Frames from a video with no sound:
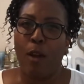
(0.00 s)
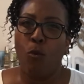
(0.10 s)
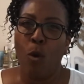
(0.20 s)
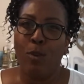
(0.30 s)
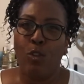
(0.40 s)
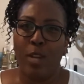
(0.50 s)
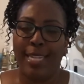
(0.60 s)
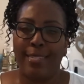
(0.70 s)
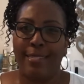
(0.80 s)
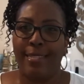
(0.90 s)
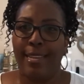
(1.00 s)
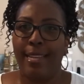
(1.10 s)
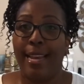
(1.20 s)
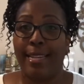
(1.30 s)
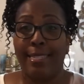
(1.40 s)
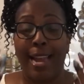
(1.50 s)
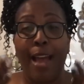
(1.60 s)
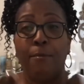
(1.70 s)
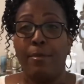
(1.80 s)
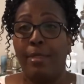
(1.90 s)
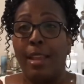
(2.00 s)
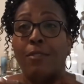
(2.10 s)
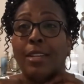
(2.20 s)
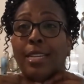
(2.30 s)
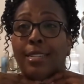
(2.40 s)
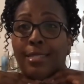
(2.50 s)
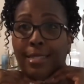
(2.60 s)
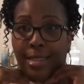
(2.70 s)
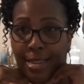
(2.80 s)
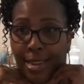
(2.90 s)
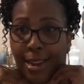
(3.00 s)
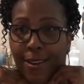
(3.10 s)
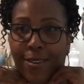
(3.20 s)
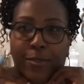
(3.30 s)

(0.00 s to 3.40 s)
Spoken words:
What would you like to see? Like I said, I'm definitely into skincare.